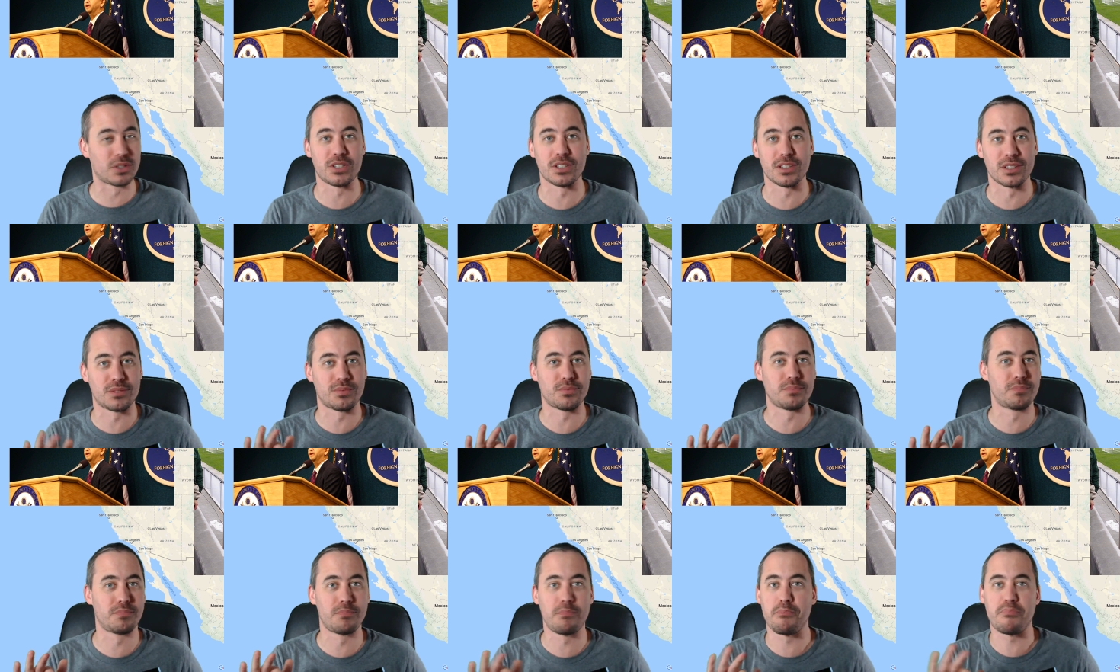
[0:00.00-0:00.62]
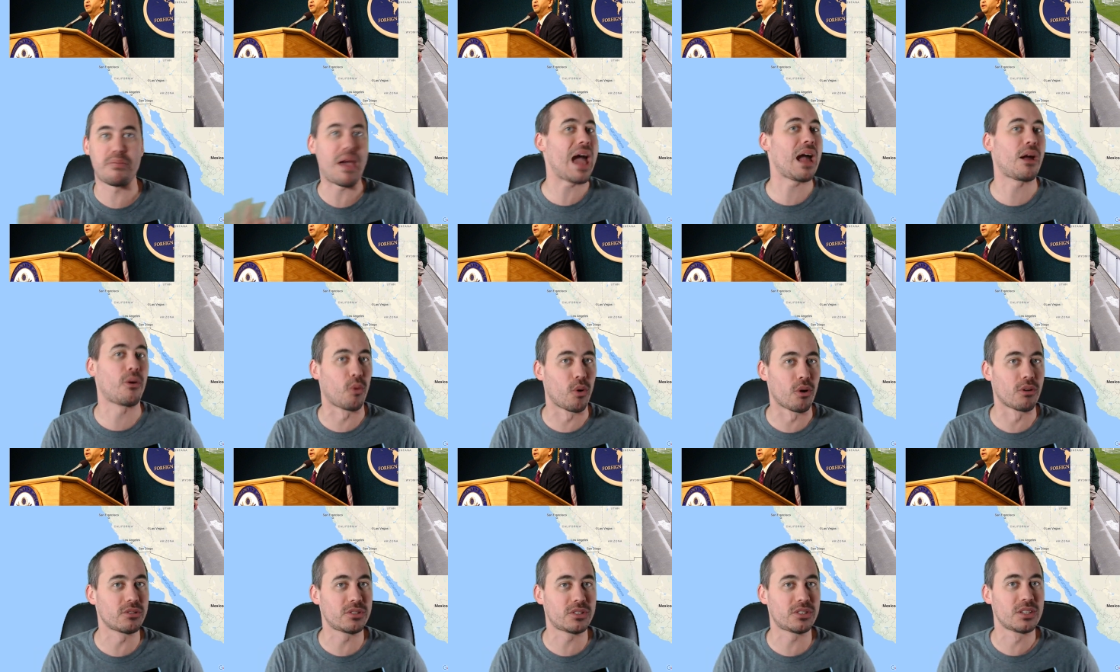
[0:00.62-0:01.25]
is
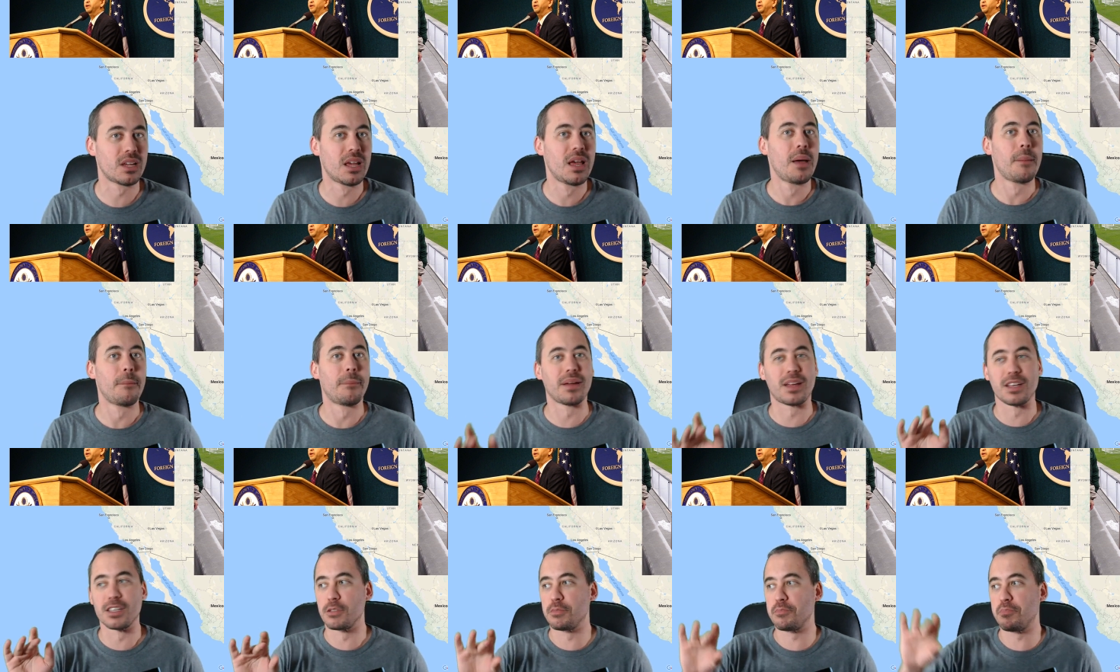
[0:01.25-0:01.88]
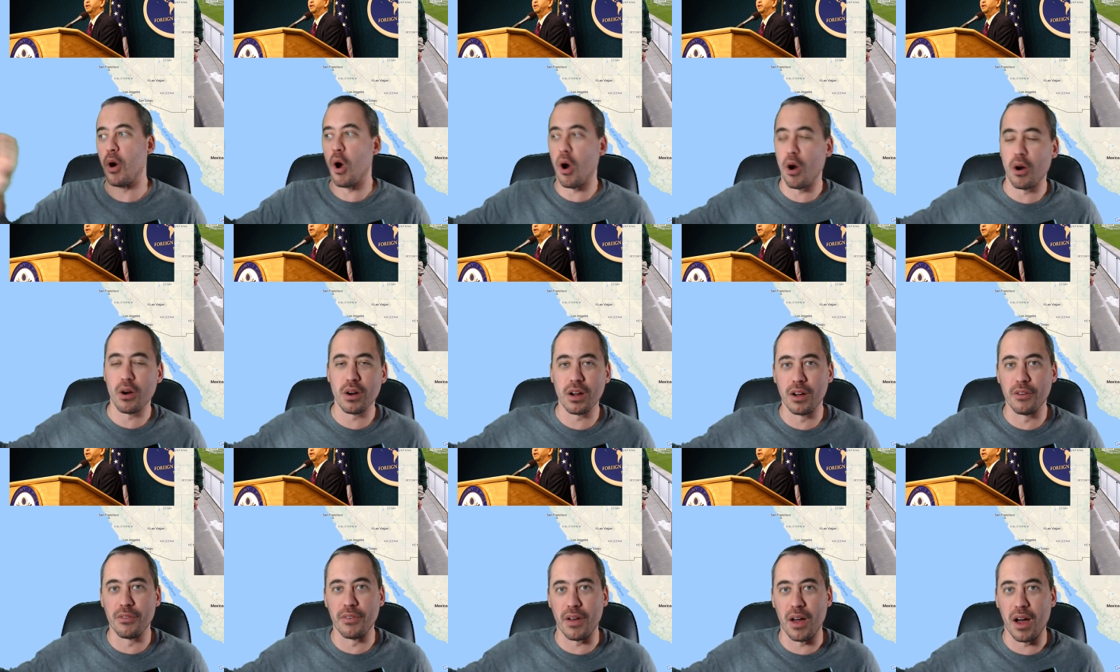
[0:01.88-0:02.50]
backwards, because part
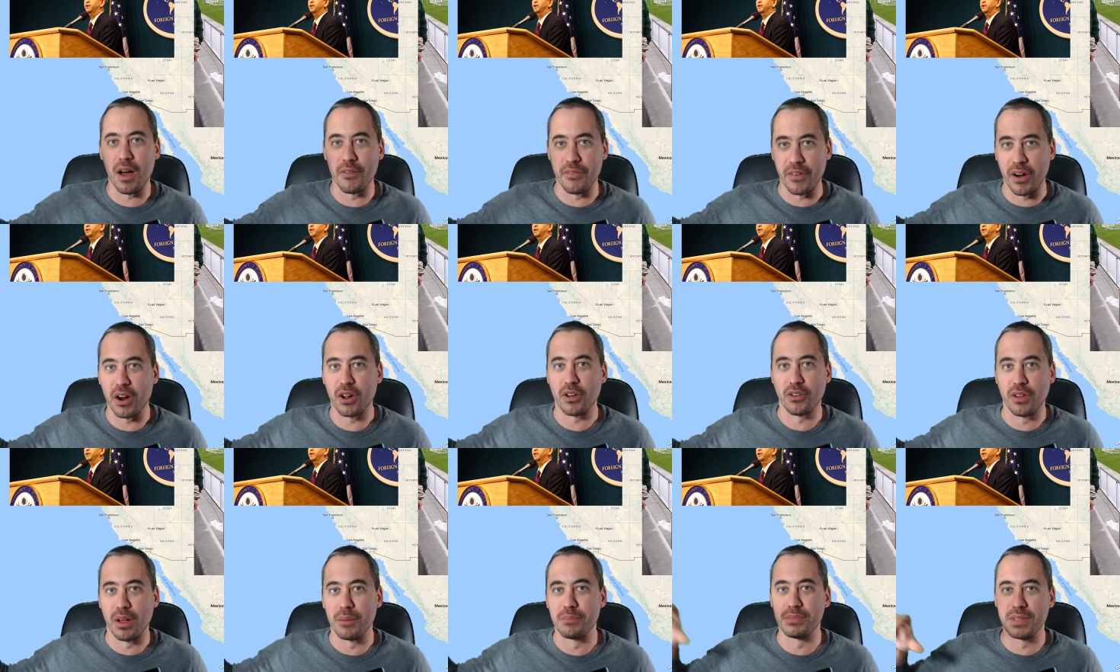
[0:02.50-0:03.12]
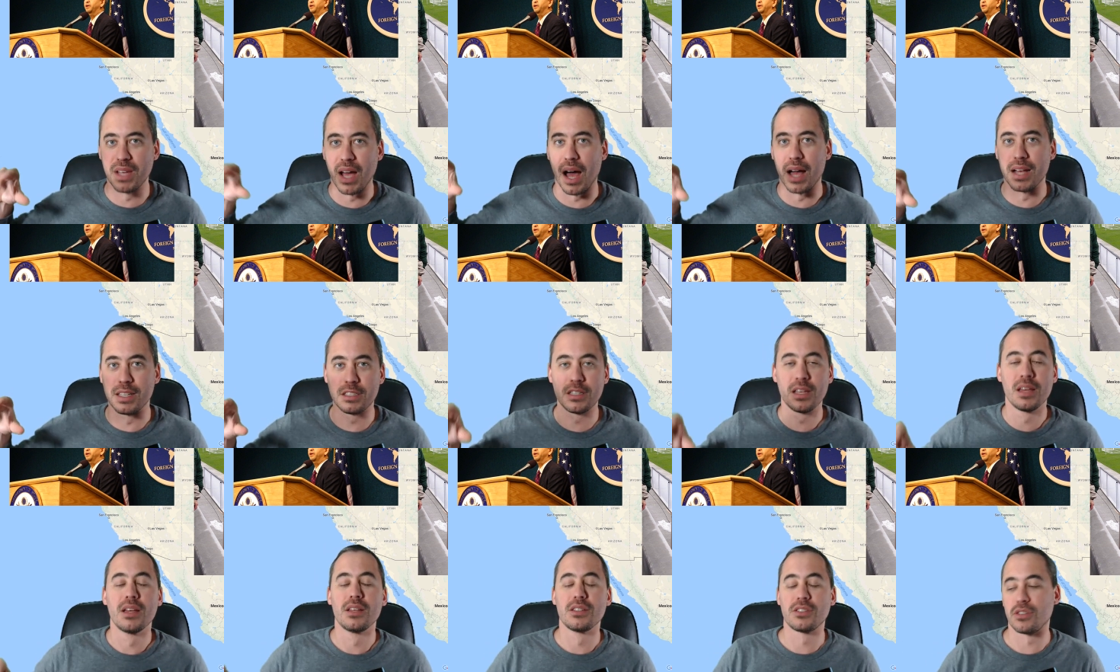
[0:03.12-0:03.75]
of, of our club does.
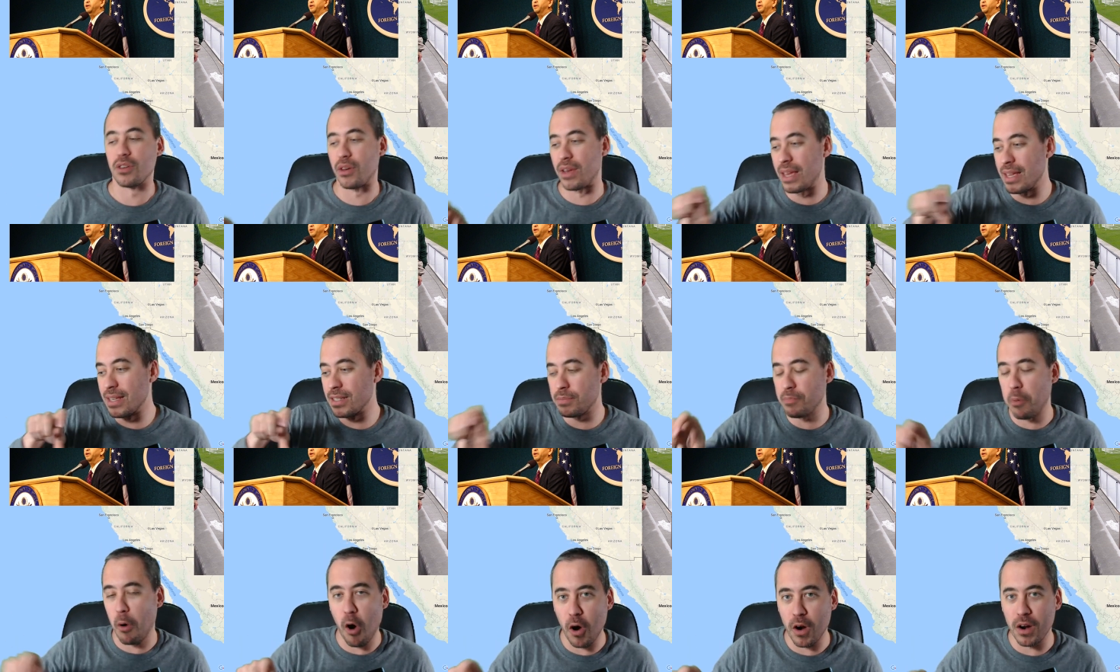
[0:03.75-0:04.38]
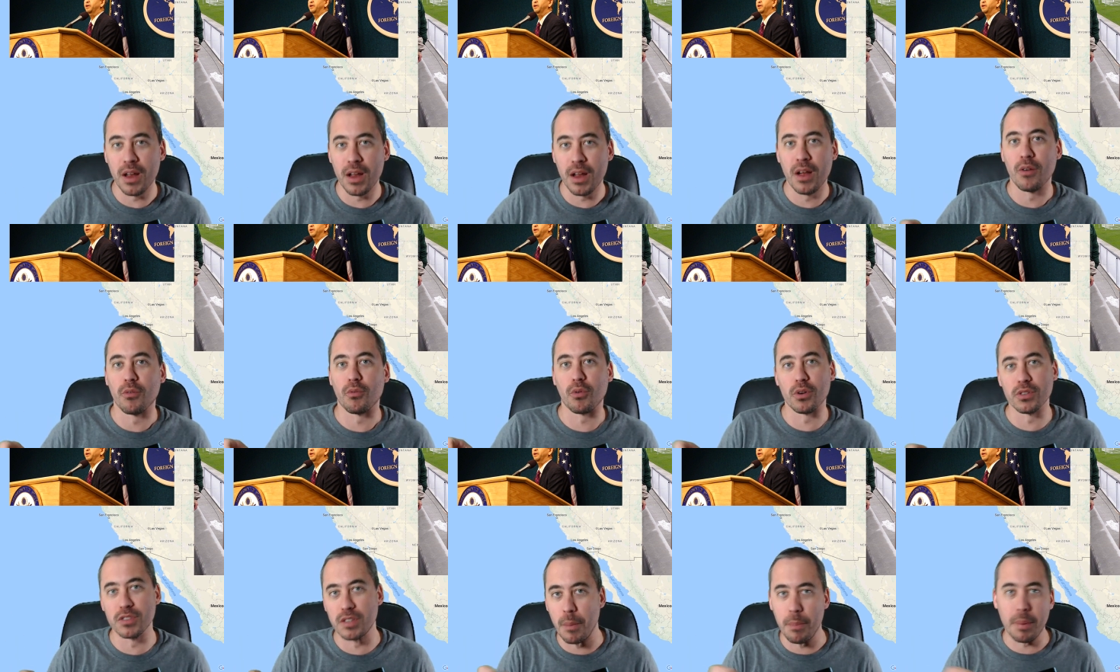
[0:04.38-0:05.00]
So his part
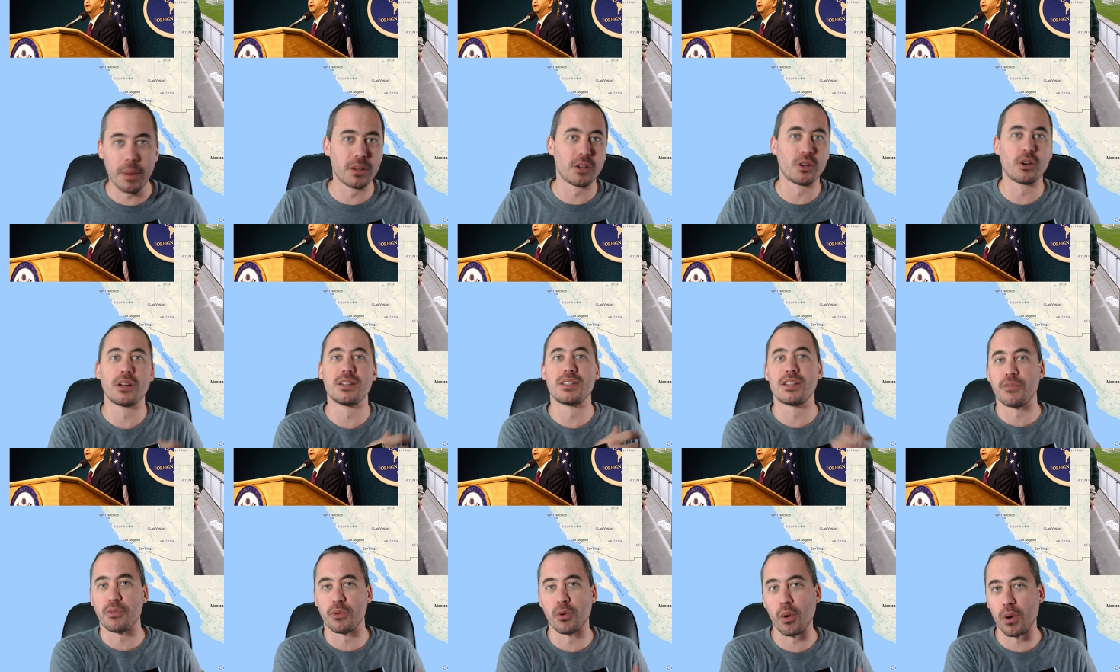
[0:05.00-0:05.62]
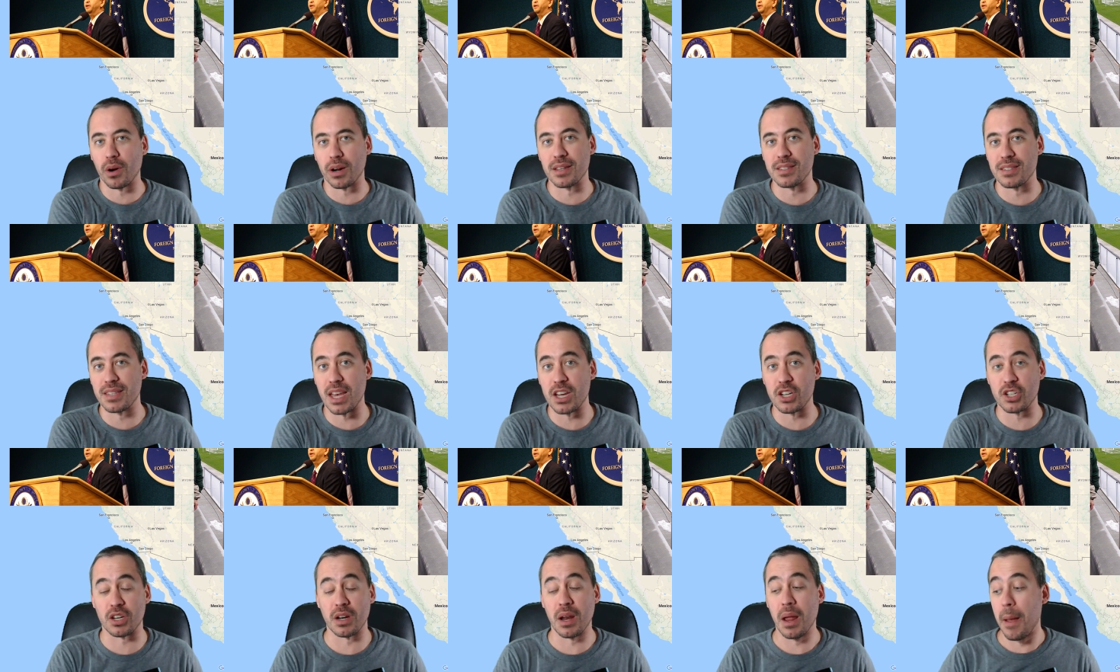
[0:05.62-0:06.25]
rolls up under a different
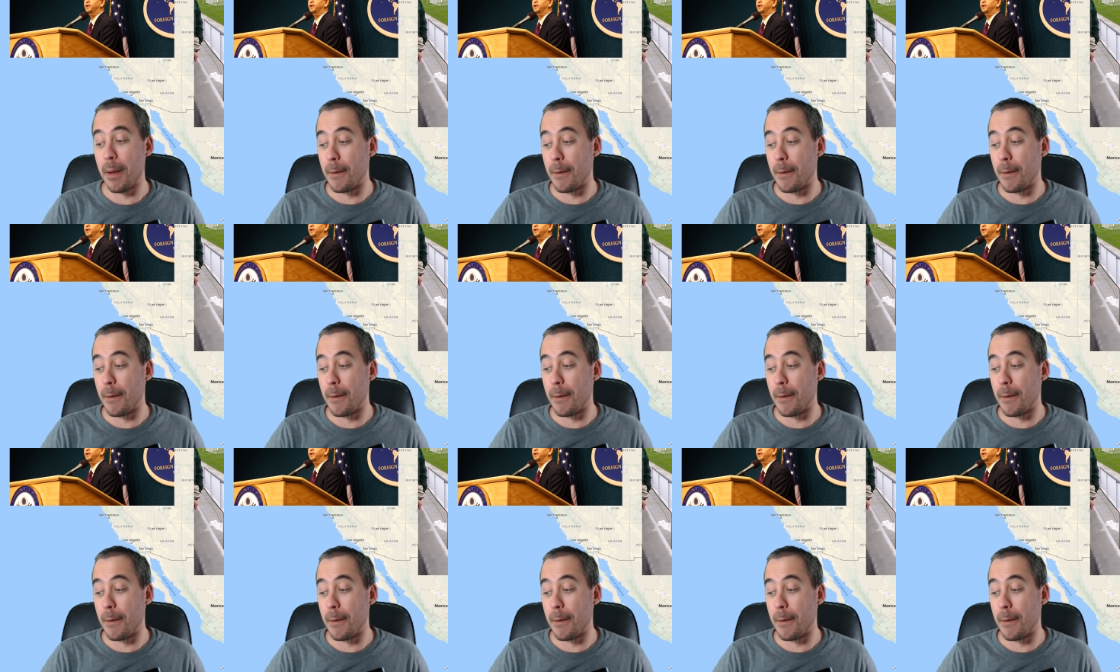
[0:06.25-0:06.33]
organization.